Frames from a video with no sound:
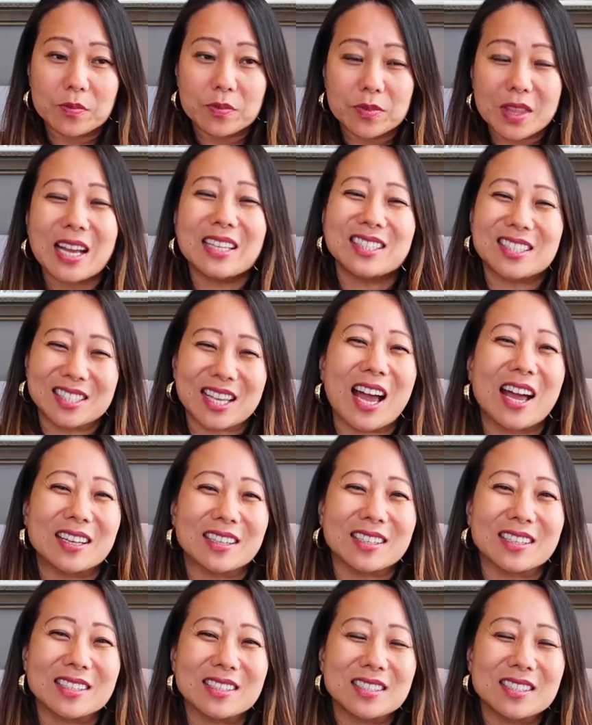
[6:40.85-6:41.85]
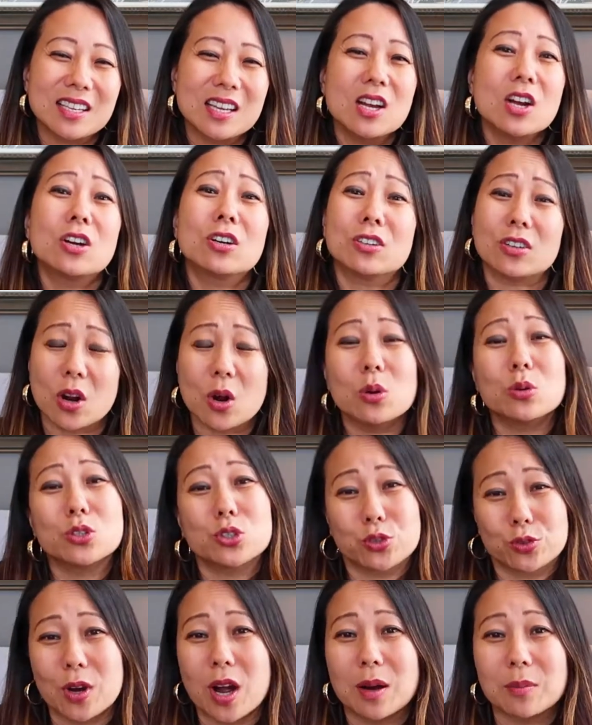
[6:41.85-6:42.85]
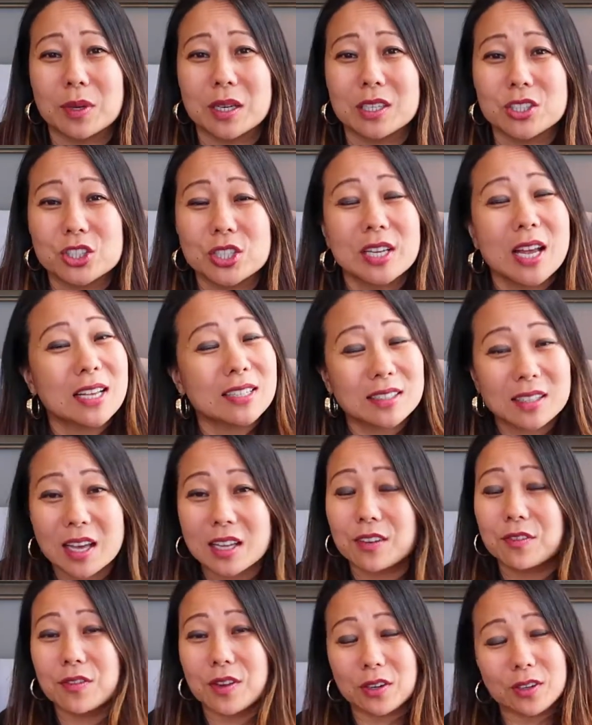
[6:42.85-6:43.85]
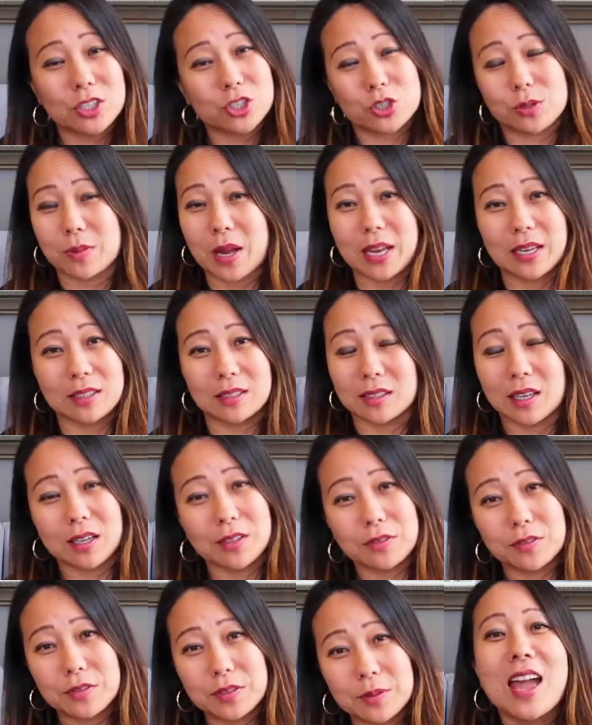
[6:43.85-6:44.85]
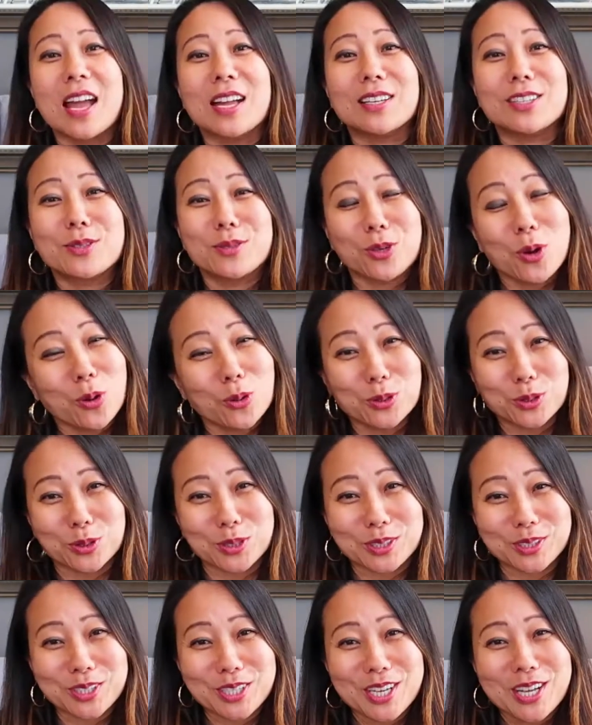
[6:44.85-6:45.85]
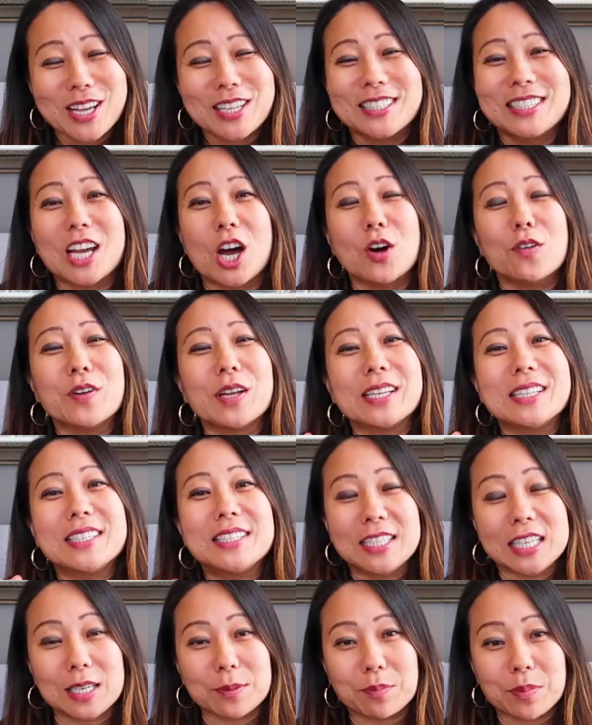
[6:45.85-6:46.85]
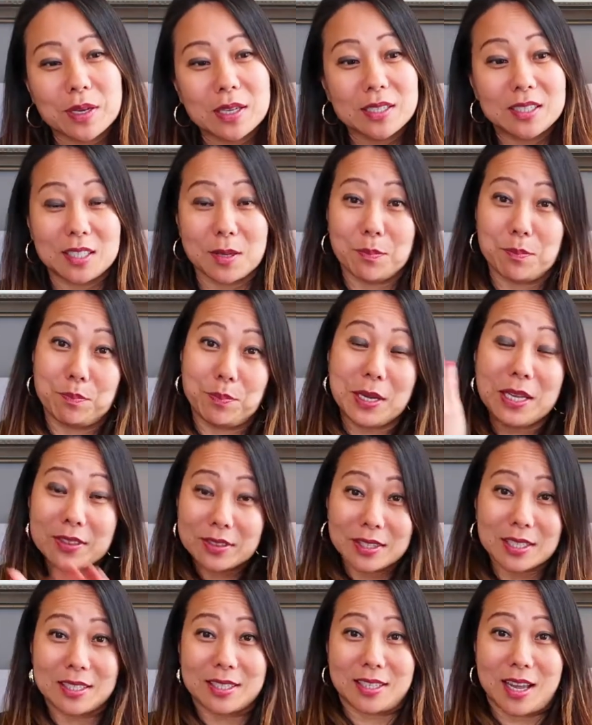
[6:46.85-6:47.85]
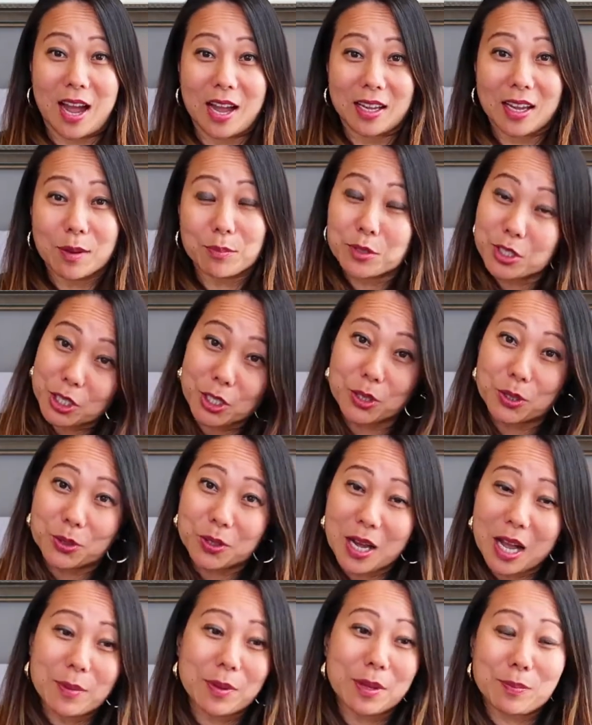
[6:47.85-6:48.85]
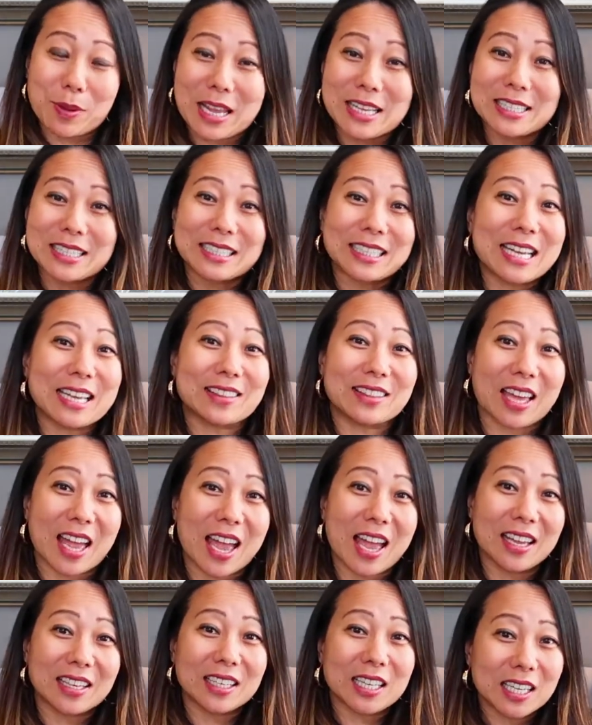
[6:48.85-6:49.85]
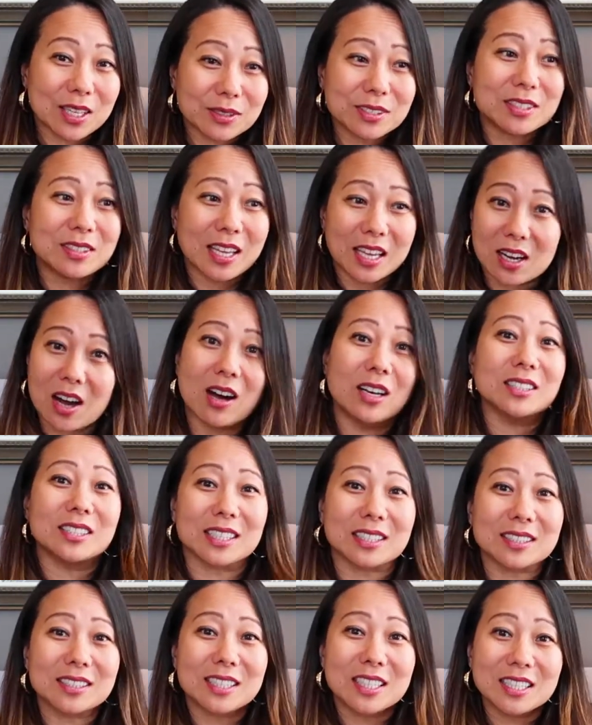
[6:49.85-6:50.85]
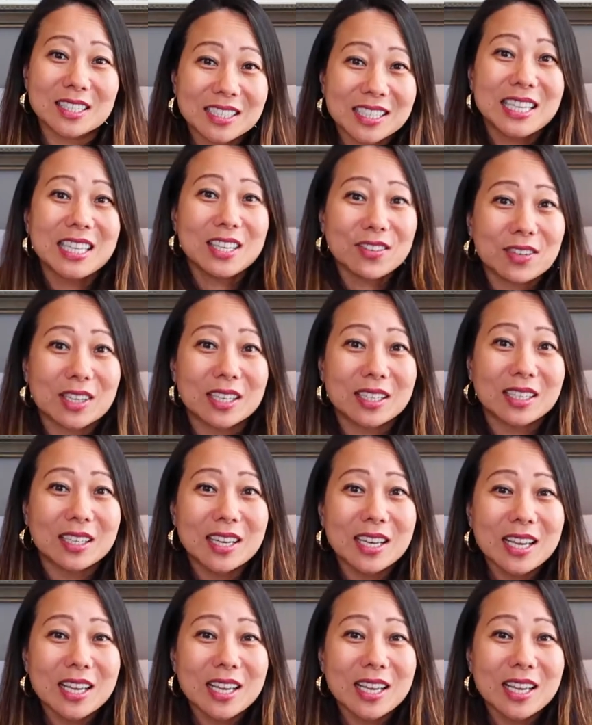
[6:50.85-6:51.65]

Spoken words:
That sadness, her own trauma. She has led a very traumatic life. And Tongun delving deep to beat this guy up too. I mean, basically at the end, they called it. It's even.